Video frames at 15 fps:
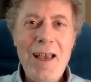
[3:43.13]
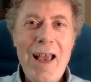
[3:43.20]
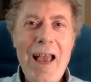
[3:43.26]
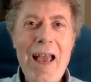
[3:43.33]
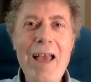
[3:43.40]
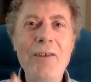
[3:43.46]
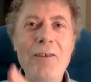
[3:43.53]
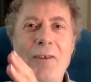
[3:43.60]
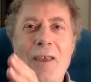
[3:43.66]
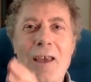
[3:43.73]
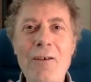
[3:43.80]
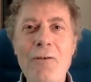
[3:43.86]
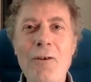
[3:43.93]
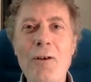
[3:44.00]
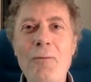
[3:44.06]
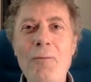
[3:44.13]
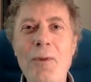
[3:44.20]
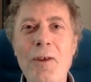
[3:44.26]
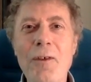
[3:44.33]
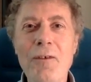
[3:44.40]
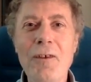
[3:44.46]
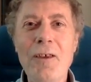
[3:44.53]
has their own
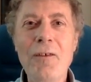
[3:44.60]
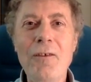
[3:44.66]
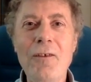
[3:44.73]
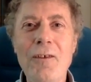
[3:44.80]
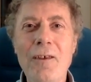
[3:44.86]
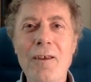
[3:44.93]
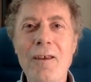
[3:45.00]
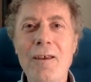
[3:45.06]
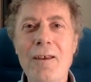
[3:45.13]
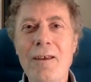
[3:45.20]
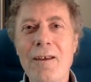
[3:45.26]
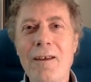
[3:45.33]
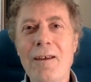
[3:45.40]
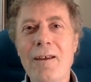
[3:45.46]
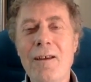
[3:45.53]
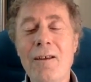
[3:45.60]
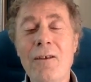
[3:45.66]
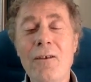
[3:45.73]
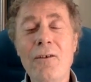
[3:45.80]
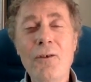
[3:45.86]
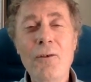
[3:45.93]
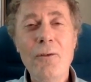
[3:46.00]
business.
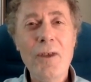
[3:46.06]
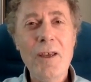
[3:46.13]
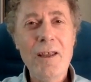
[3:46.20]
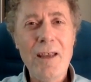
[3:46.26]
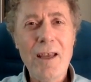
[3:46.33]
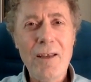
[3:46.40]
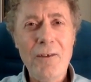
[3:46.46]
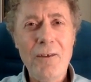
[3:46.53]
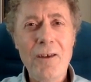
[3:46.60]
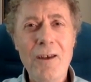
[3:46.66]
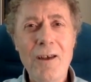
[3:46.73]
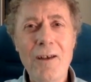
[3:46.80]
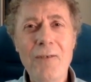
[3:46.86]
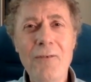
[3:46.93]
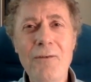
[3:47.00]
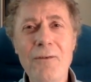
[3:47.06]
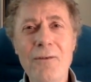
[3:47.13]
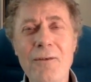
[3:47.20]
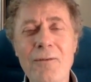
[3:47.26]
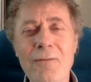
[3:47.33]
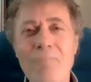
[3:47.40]
Do you think that's enough?